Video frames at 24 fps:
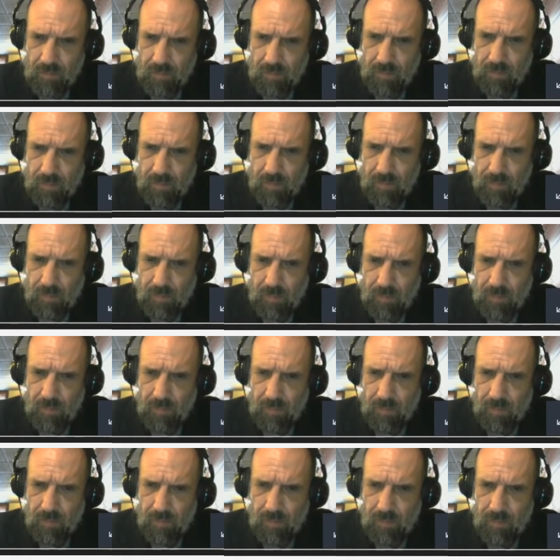
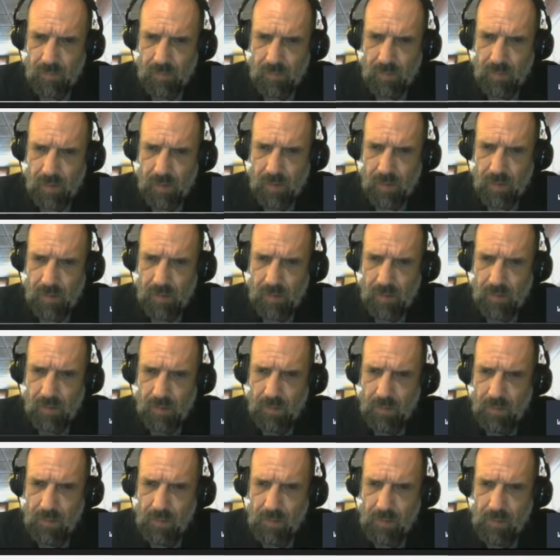
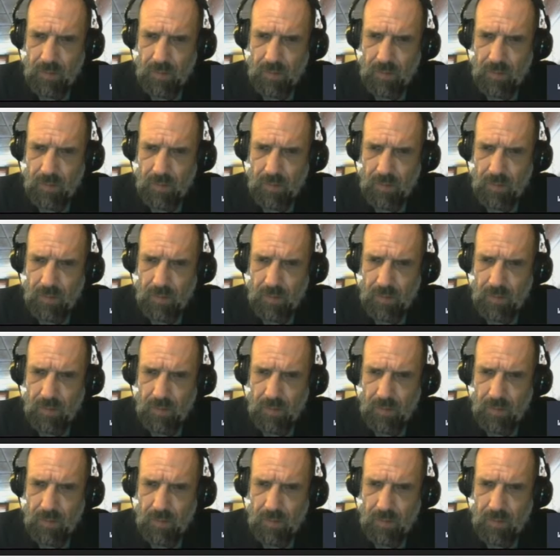No words are spoken by the person on screen.